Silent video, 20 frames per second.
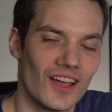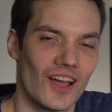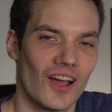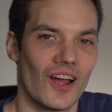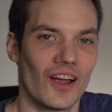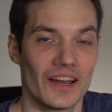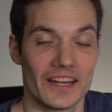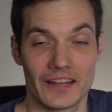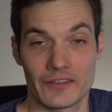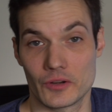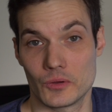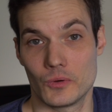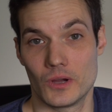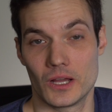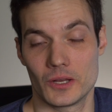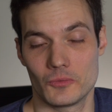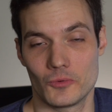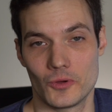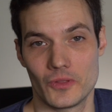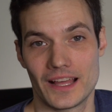All right,
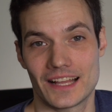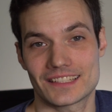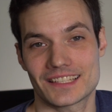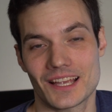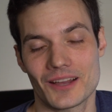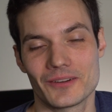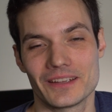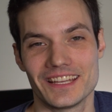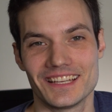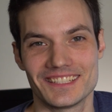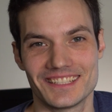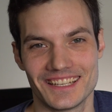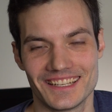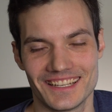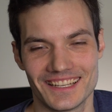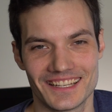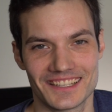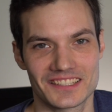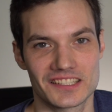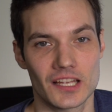everyone. Well, that's how easy it
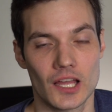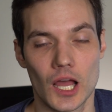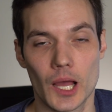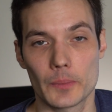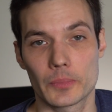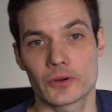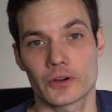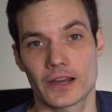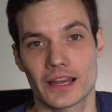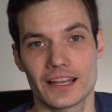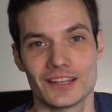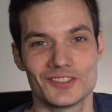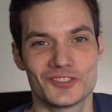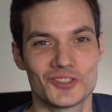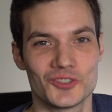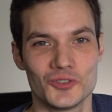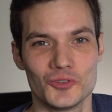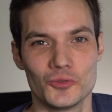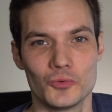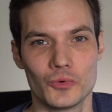is to upgrade
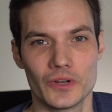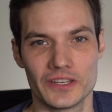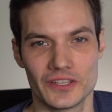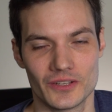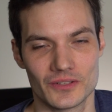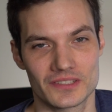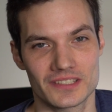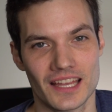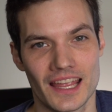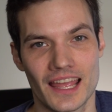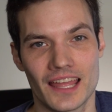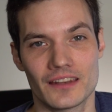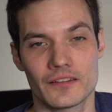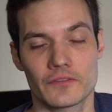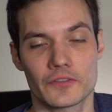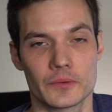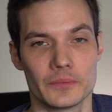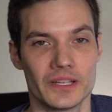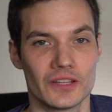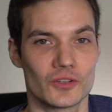to Windows 10
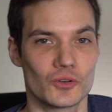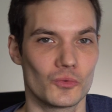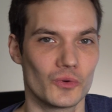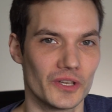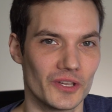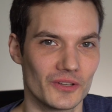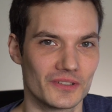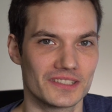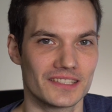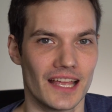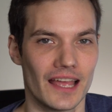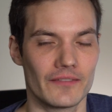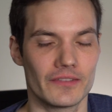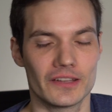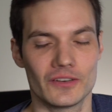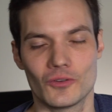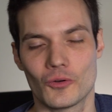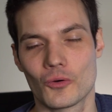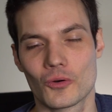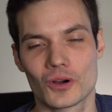from either Windows
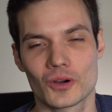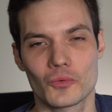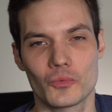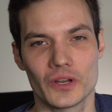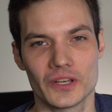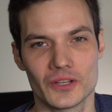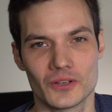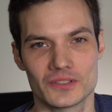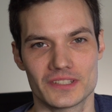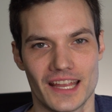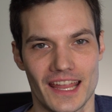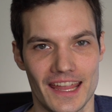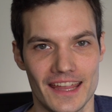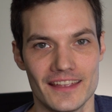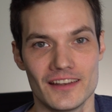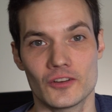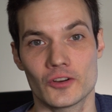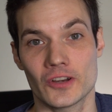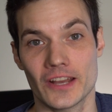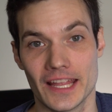7 or Windows
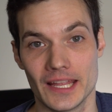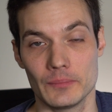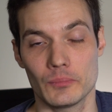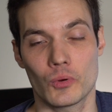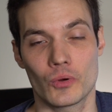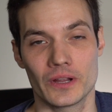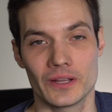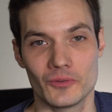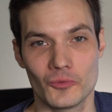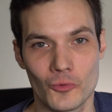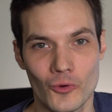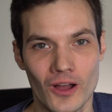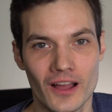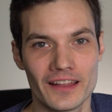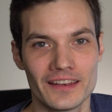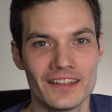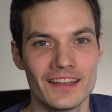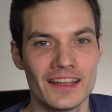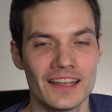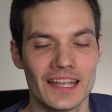8 or
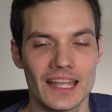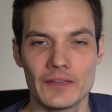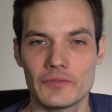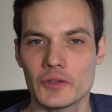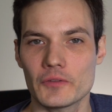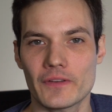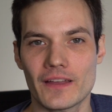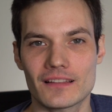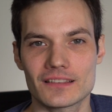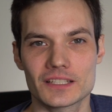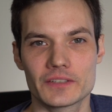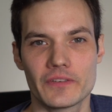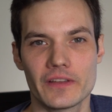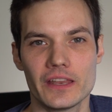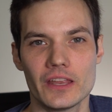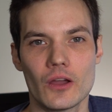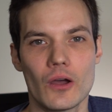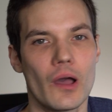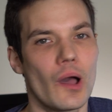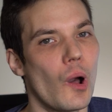8.1. If you found this
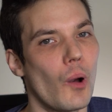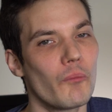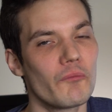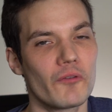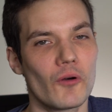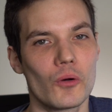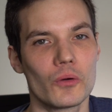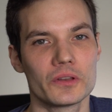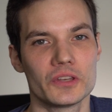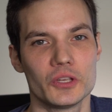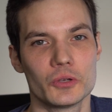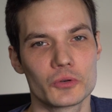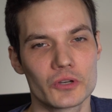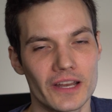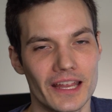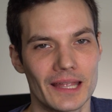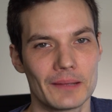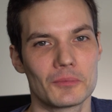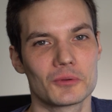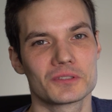video helpful and you were
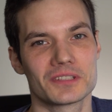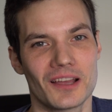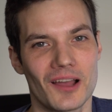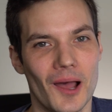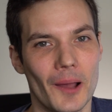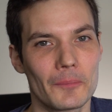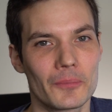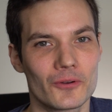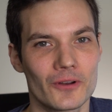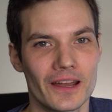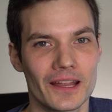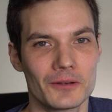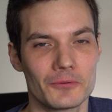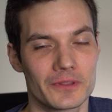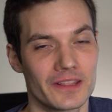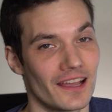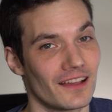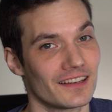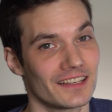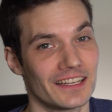able to upgrade
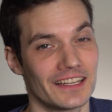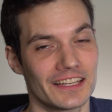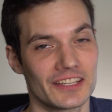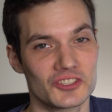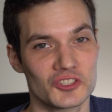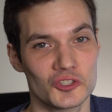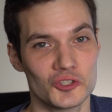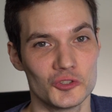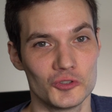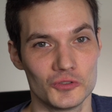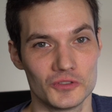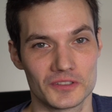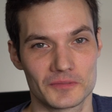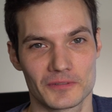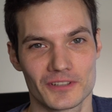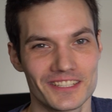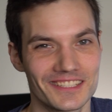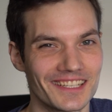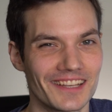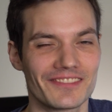without any issues,
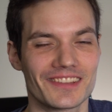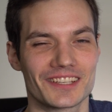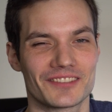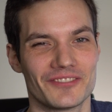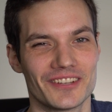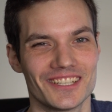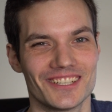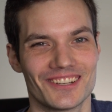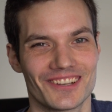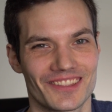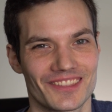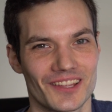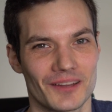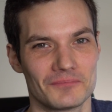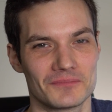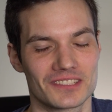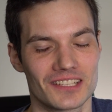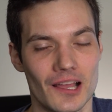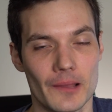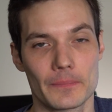please give this video a
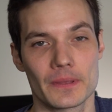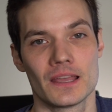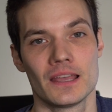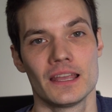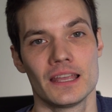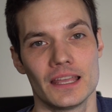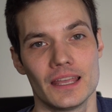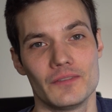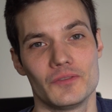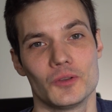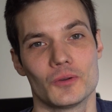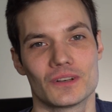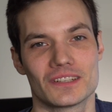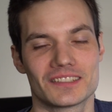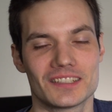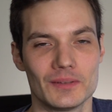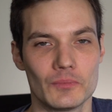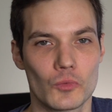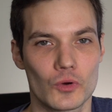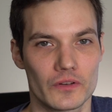thumbs up. If you want
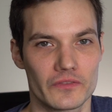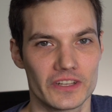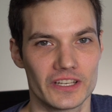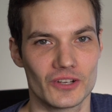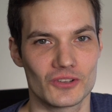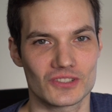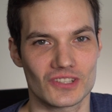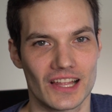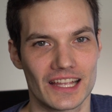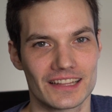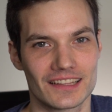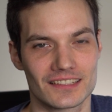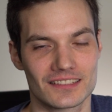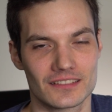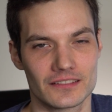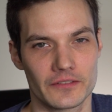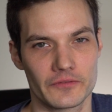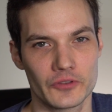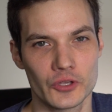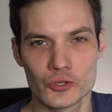to see more videos like this
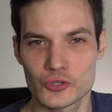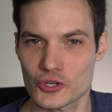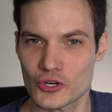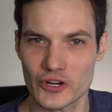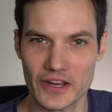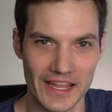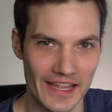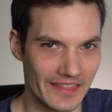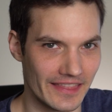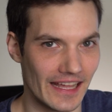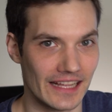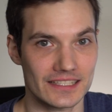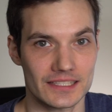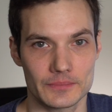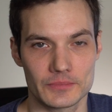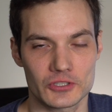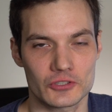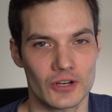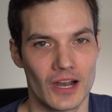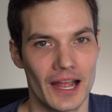in the future, hit that
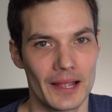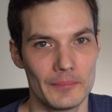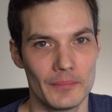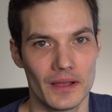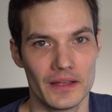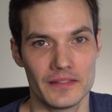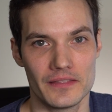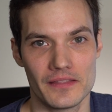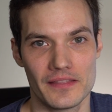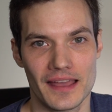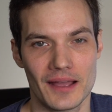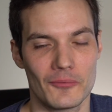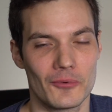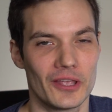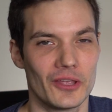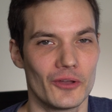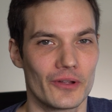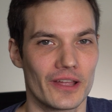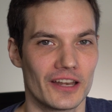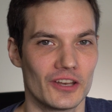subscribe button. That way
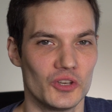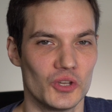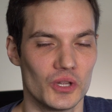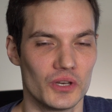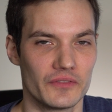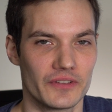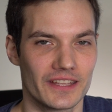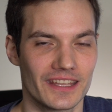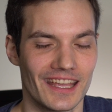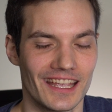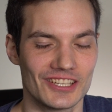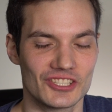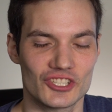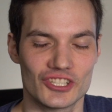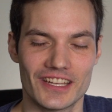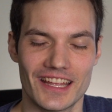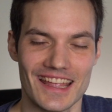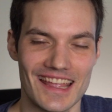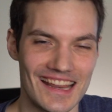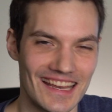you'll get a
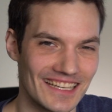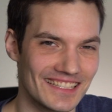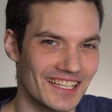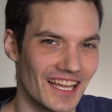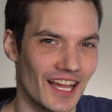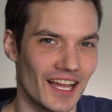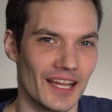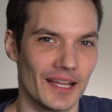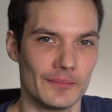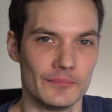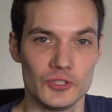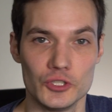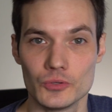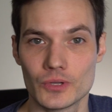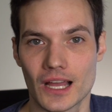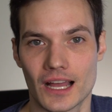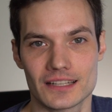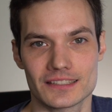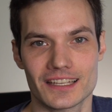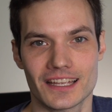notification anytime new
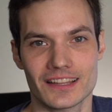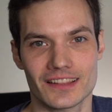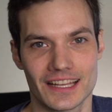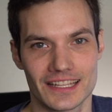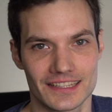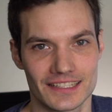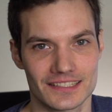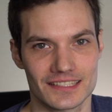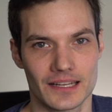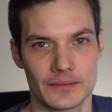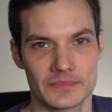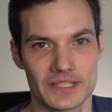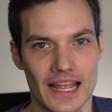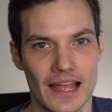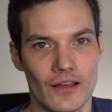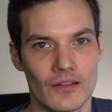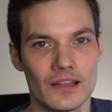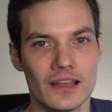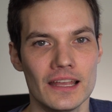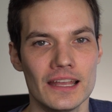content like this comes
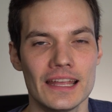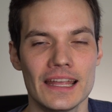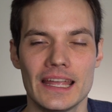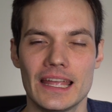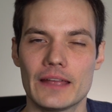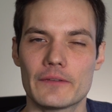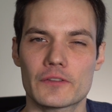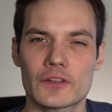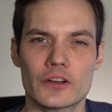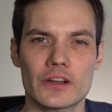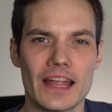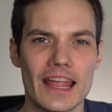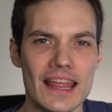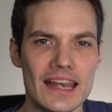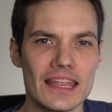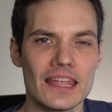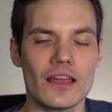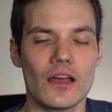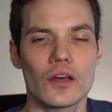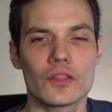out. If there are
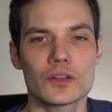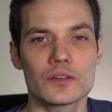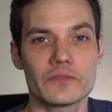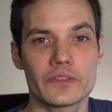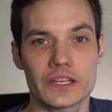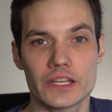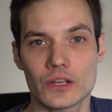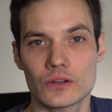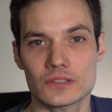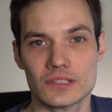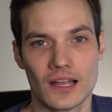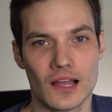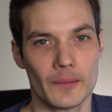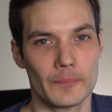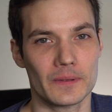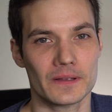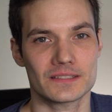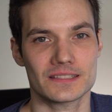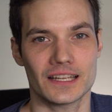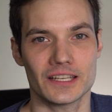any other video
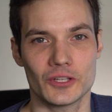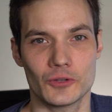topics that